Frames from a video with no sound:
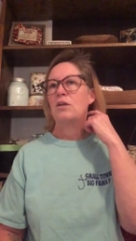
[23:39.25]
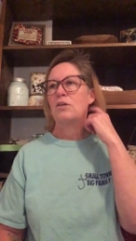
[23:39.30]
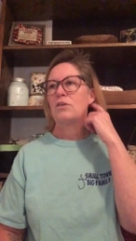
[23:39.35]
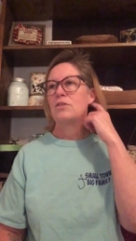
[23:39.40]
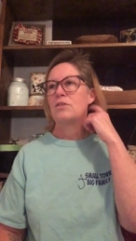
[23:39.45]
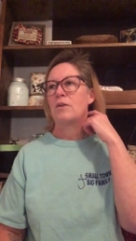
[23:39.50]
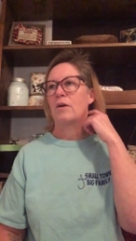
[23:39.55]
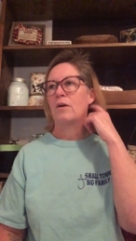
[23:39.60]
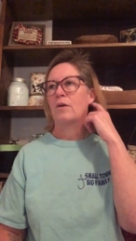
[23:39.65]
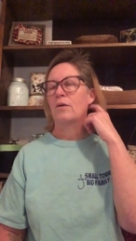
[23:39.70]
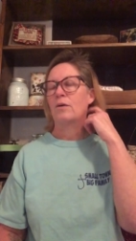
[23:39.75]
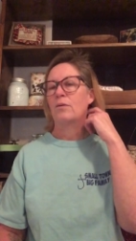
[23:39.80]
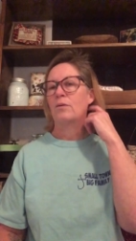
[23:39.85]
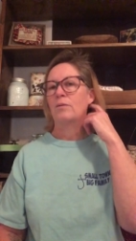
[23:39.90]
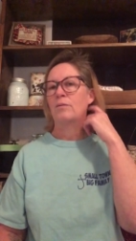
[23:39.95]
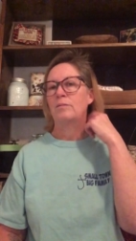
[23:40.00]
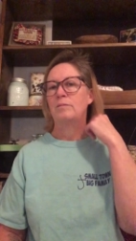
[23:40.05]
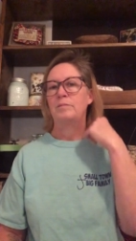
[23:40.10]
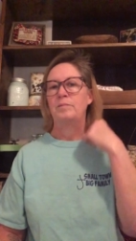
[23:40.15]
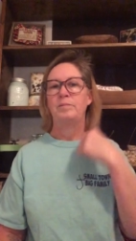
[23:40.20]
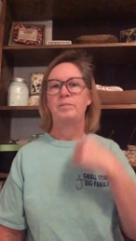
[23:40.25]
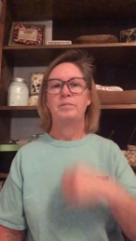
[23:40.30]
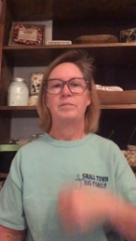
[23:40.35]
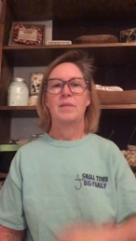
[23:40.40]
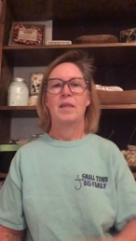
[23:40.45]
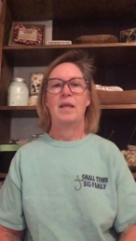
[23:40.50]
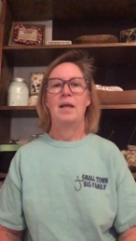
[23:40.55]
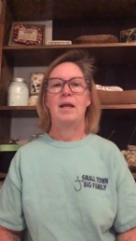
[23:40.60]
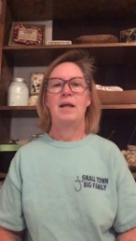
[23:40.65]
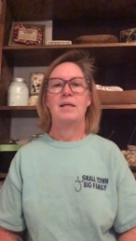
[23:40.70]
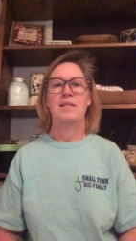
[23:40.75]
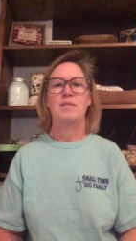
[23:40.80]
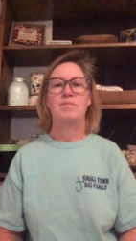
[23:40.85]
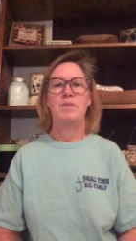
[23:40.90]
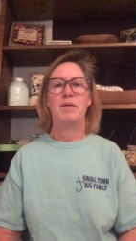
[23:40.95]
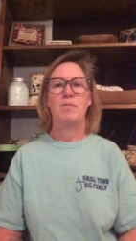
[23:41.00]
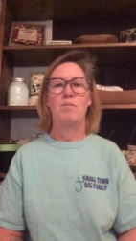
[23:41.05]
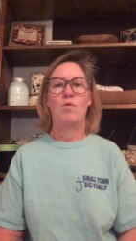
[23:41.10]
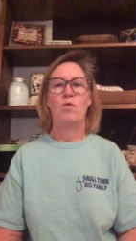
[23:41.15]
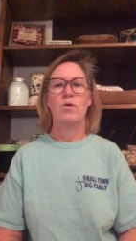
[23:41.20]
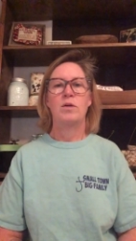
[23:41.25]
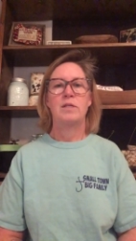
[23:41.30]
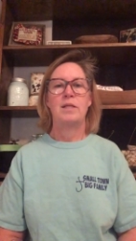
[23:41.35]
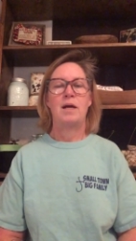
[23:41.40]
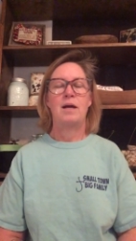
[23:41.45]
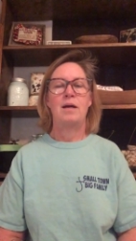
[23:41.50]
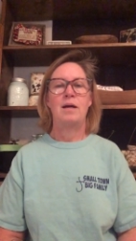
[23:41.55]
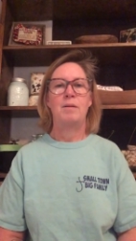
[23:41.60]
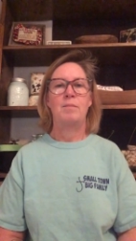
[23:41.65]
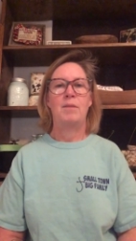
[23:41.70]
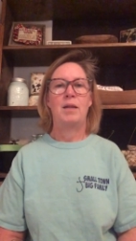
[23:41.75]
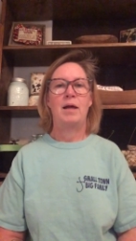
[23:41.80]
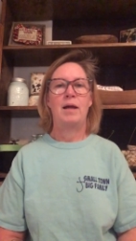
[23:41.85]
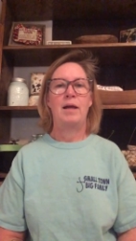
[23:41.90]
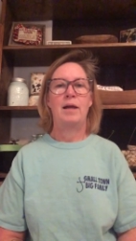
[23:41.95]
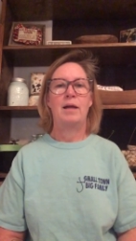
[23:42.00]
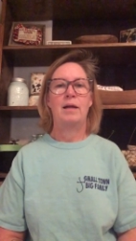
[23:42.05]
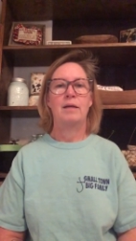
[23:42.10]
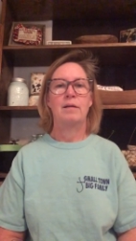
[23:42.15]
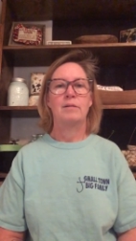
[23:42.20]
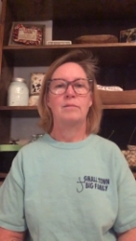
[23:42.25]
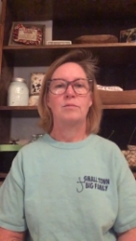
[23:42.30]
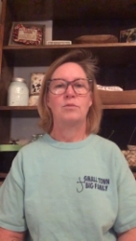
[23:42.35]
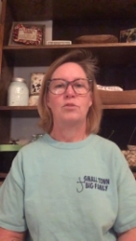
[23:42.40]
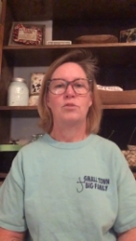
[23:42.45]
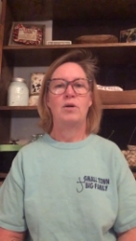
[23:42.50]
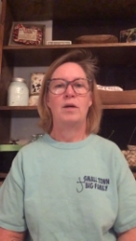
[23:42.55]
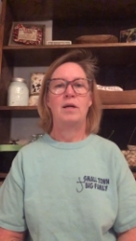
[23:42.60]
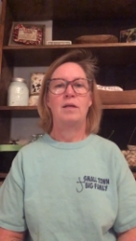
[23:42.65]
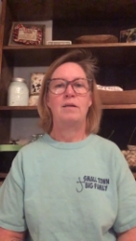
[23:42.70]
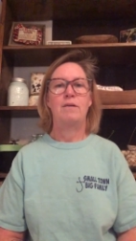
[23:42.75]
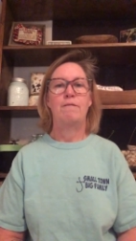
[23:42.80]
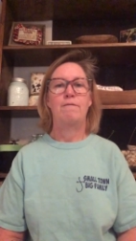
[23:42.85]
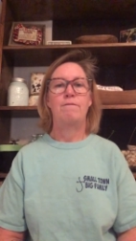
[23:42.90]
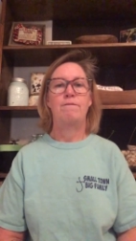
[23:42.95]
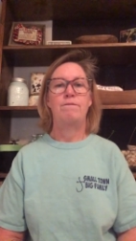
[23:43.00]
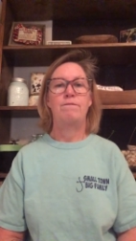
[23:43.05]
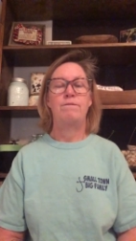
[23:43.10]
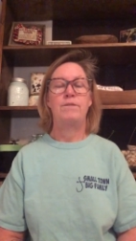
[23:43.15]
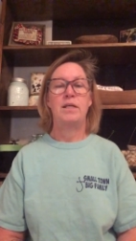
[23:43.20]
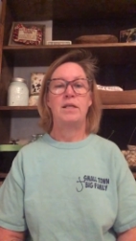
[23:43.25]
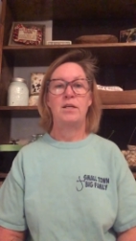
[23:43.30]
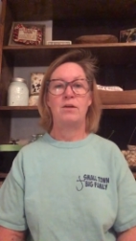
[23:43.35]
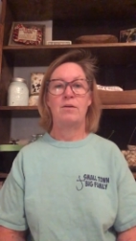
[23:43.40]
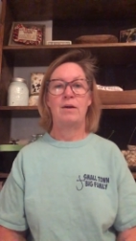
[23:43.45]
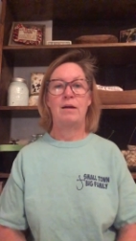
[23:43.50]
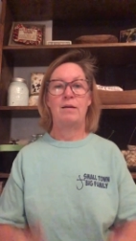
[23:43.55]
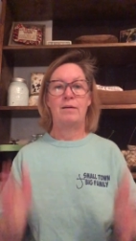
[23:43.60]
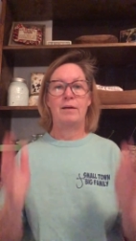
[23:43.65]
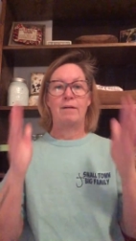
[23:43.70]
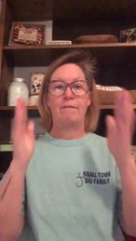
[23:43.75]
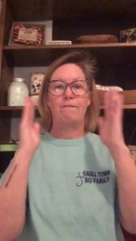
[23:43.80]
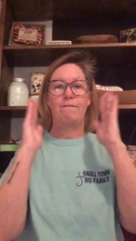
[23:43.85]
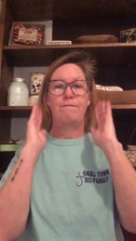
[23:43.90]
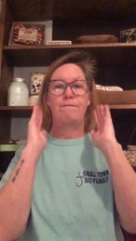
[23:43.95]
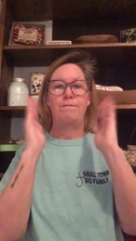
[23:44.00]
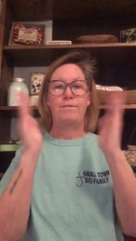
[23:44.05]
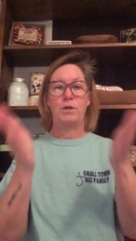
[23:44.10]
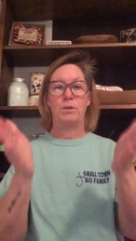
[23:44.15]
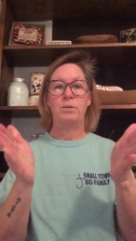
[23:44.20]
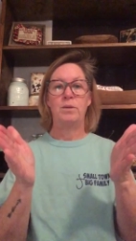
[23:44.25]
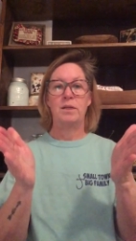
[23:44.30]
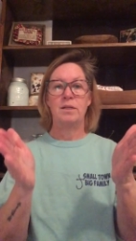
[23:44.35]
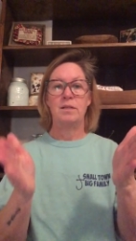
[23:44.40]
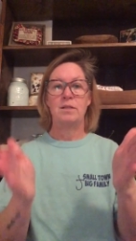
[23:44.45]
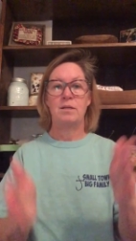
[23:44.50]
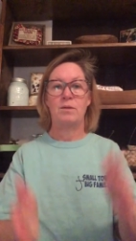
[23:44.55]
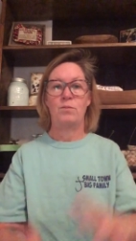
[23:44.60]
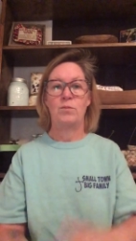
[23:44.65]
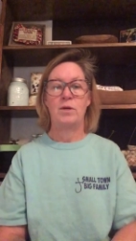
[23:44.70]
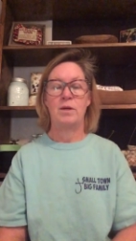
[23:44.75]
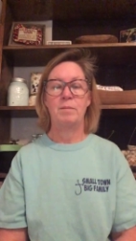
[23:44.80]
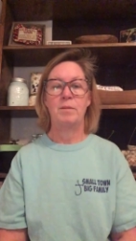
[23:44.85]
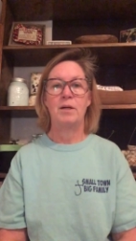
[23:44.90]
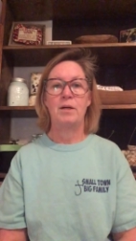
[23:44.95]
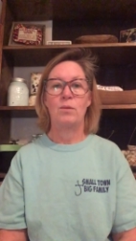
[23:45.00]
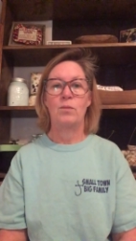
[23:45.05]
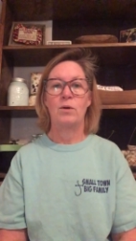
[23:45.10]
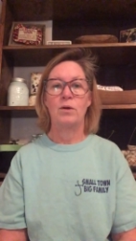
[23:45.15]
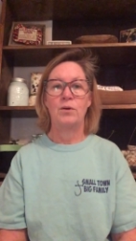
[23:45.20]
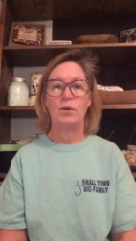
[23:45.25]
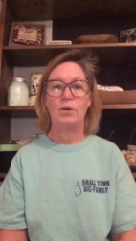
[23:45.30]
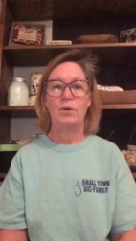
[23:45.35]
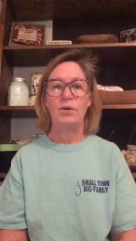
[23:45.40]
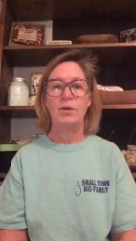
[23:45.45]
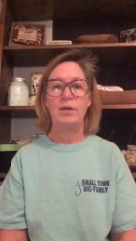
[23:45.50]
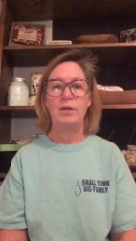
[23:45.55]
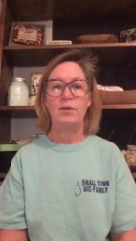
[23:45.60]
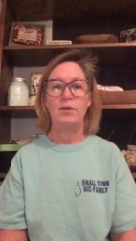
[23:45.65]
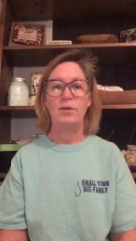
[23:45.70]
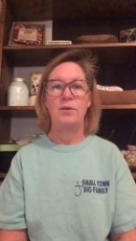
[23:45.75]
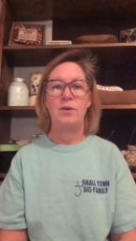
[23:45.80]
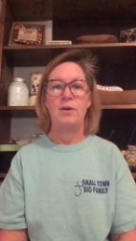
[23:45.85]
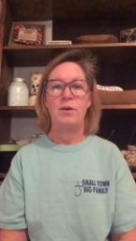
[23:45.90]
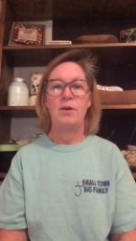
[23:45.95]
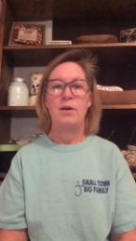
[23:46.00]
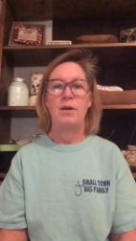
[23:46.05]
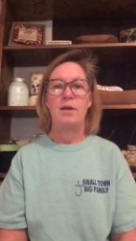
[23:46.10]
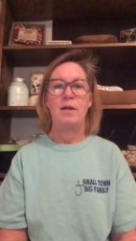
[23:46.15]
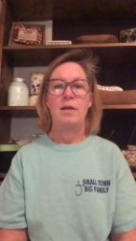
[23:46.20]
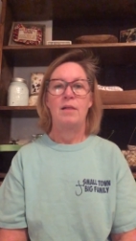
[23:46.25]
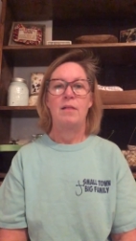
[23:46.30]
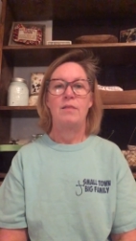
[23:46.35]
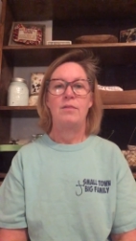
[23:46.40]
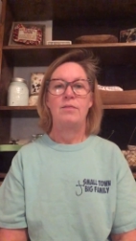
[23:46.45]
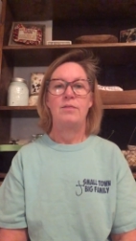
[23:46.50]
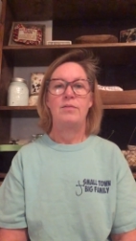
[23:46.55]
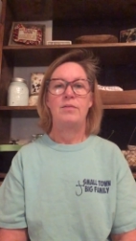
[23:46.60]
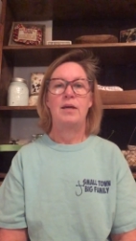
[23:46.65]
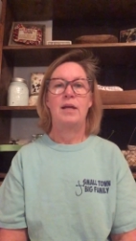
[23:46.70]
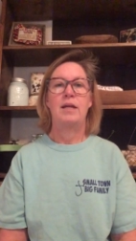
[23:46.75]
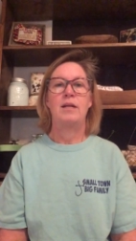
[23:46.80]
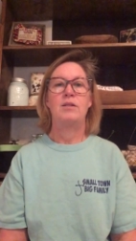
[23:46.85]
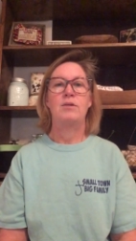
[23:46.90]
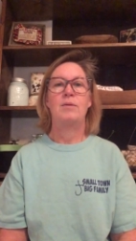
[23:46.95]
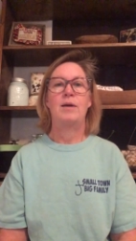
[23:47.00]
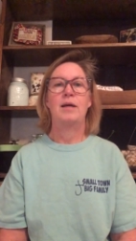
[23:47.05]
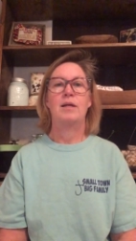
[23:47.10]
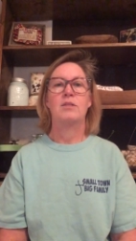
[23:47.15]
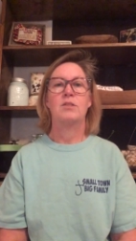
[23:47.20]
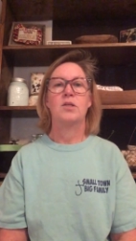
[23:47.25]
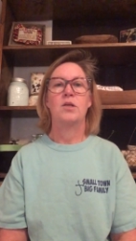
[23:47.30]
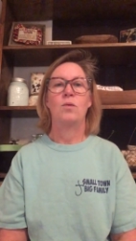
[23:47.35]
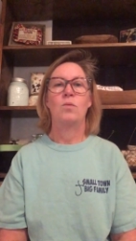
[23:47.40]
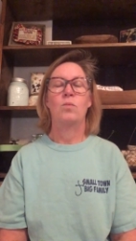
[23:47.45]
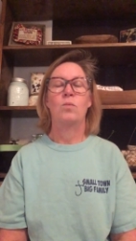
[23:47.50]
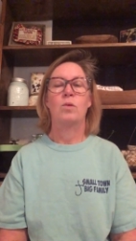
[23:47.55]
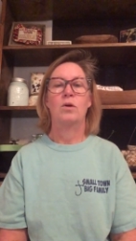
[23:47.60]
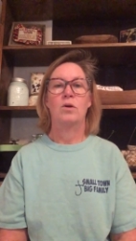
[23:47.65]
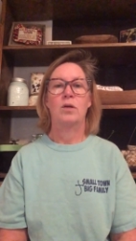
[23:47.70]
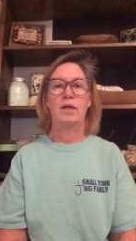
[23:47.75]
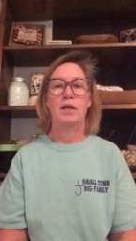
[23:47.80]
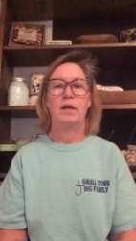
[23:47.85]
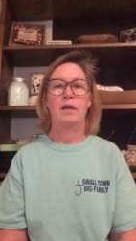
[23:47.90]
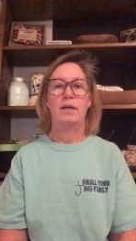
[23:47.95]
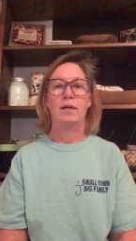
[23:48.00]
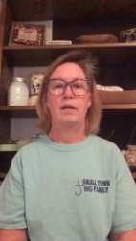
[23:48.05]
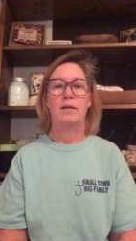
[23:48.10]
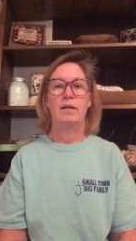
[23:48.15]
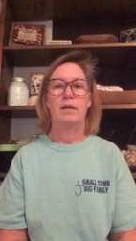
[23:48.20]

So I spend more time like trying to figure out and focus on what I'm going to work on than I do actually working.